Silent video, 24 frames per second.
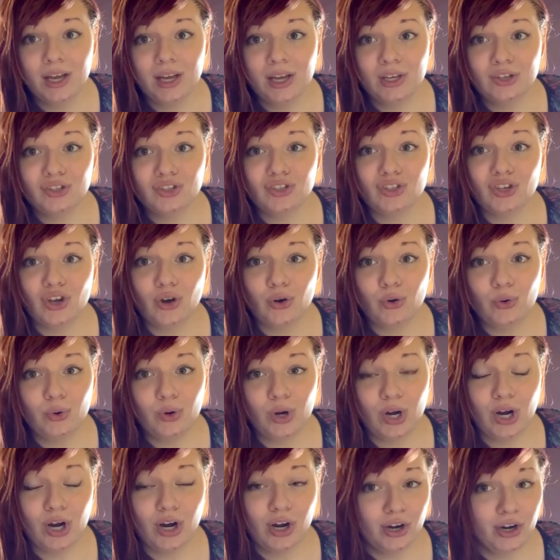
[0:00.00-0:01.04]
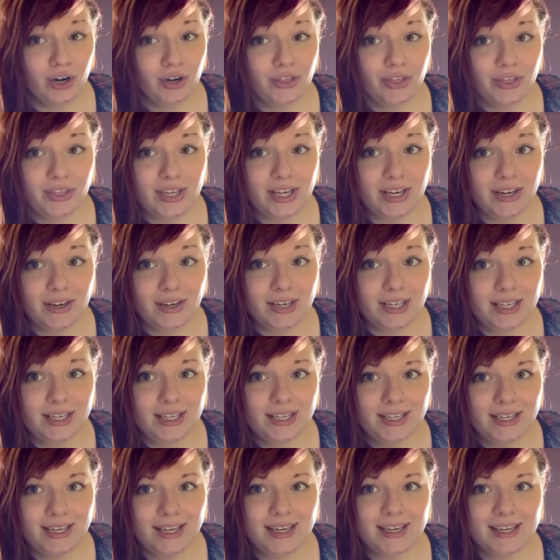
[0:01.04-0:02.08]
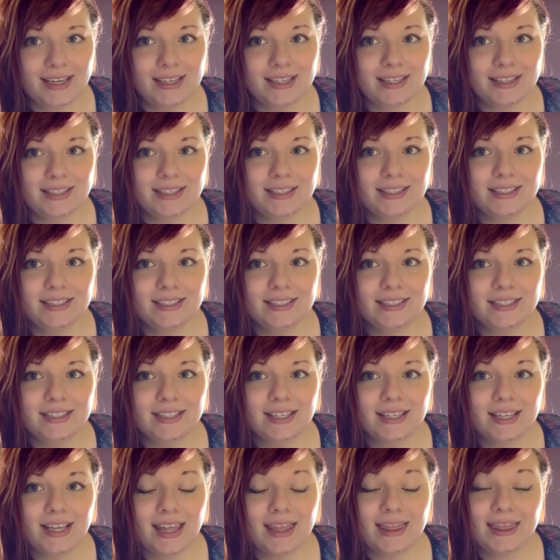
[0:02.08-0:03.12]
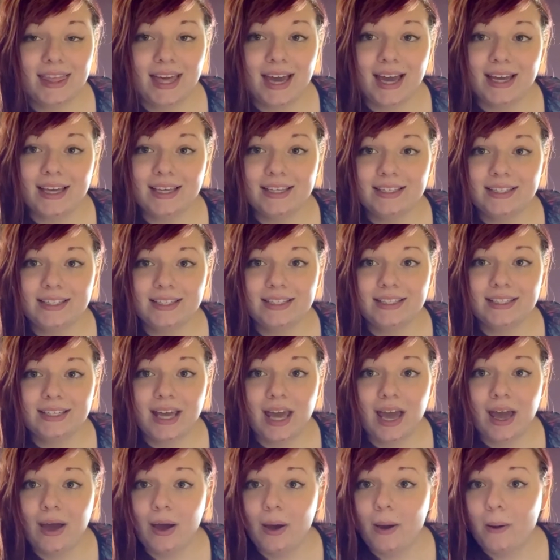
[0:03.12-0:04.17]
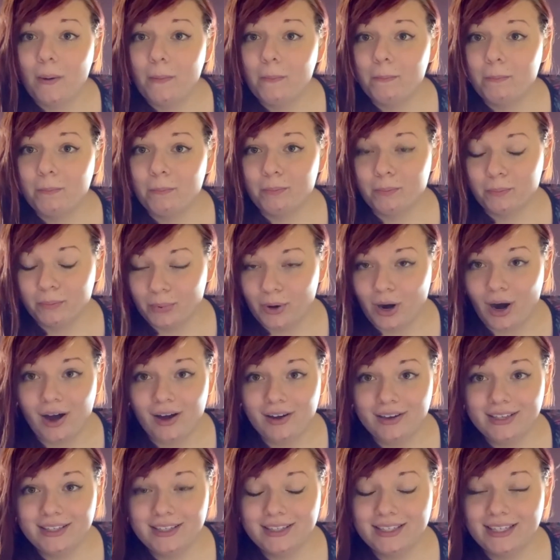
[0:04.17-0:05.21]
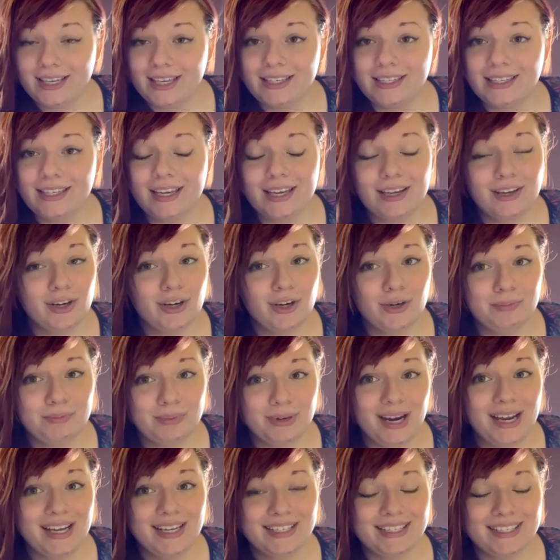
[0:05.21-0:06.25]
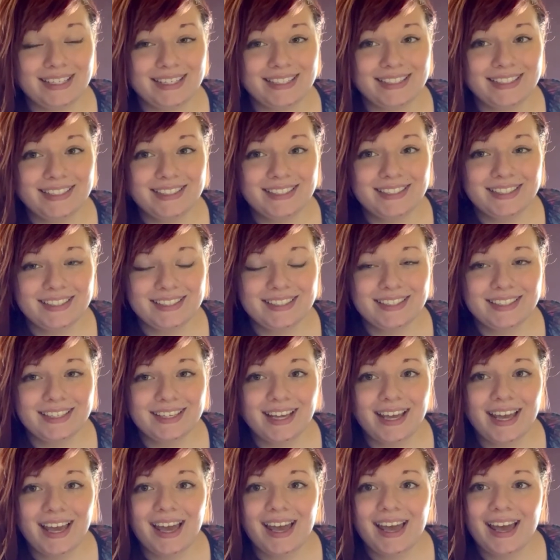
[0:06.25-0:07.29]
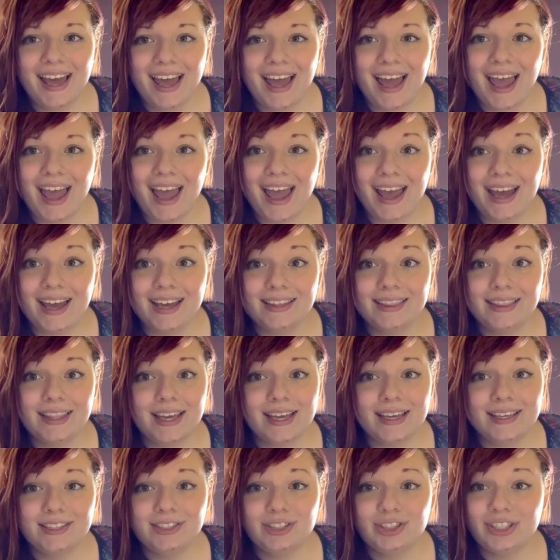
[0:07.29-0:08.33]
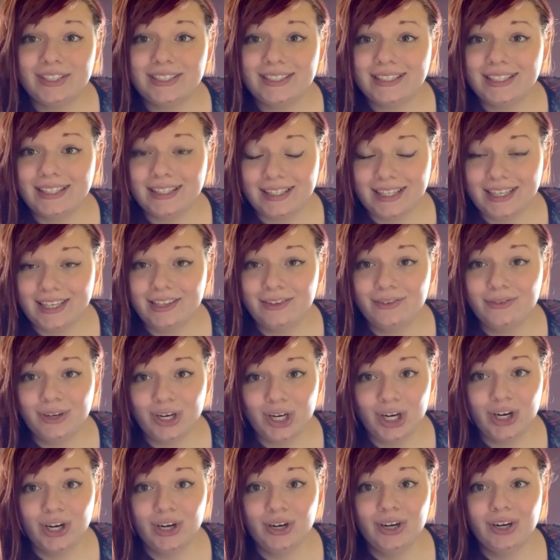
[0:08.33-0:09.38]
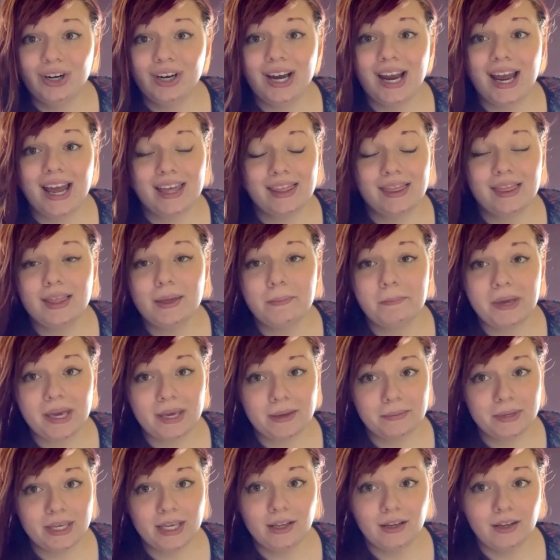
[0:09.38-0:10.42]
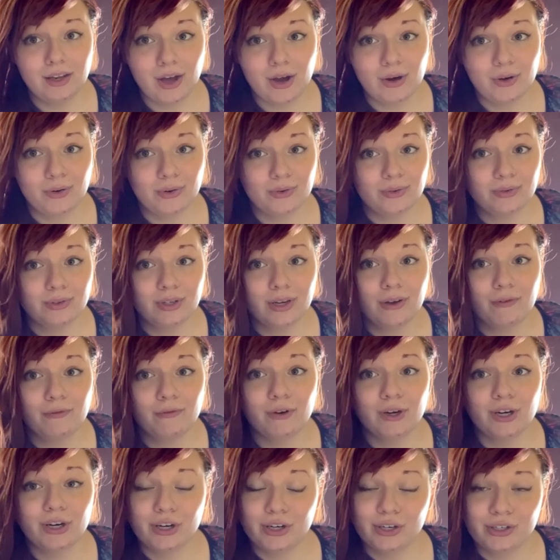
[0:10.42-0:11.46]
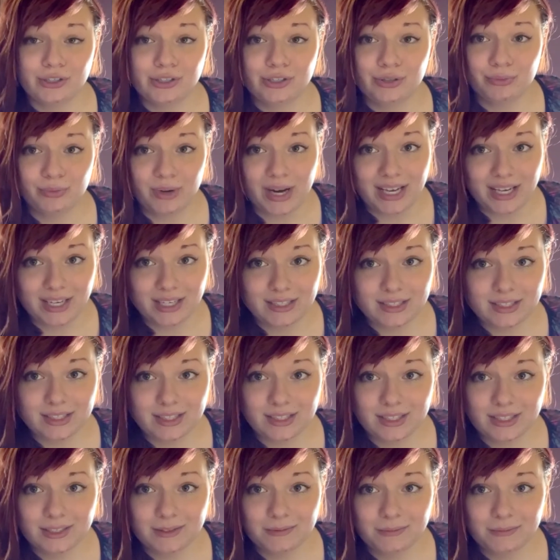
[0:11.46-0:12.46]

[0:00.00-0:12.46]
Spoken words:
So her theory is that Brock can get her pregnant and then just leave her and the baby alone for her to raise.